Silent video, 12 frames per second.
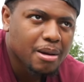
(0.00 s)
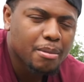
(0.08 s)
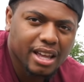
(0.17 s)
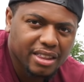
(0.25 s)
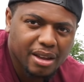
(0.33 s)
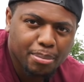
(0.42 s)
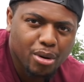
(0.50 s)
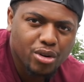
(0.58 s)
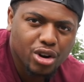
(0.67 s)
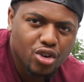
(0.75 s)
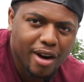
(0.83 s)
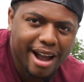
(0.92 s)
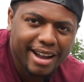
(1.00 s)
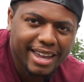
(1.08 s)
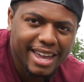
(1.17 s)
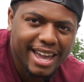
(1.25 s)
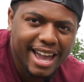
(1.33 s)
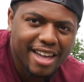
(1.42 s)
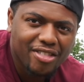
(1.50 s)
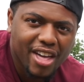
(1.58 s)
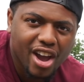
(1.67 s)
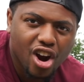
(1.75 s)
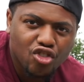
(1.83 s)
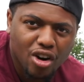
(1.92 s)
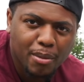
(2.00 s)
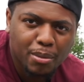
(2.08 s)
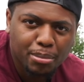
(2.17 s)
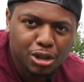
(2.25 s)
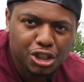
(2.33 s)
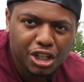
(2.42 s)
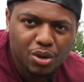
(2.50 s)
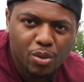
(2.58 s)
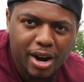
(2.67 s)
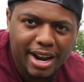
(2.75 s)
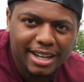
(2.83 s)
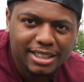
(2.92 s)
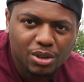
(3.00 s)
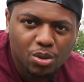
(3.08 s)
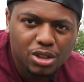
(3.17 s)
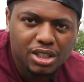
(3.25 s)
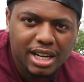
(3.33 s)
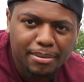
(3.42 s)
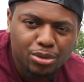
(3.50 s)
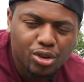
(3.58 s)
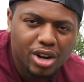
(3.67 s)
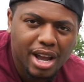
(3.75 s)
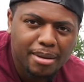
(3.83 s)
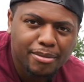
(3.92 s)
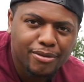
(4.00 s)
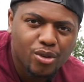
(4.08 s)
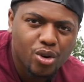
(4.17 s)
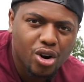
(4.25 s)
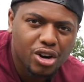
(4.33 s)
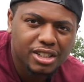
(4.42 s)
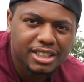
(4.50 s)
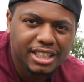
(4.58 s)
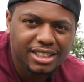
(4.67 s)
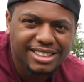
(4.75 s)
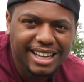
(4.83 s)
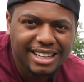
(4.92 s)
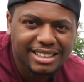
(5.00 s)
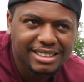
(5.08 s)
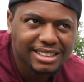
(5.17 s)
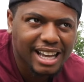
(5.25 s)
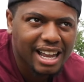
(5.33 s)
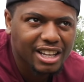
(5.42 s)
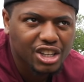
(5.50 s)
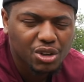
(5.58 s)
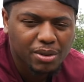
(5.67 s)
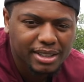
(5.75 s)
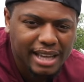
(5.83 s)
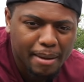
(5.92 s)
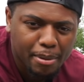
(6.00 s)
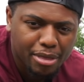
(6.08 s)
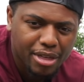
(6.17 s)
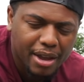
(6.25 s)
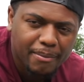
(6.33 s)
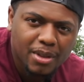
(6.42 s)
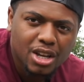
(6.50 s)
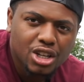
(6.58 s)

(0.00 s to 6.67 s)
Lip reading: they're prone to cracking, and they are rubber bushing, whereas the ones in M3 and the M4 are sealed. It's like a solid unit type of thing.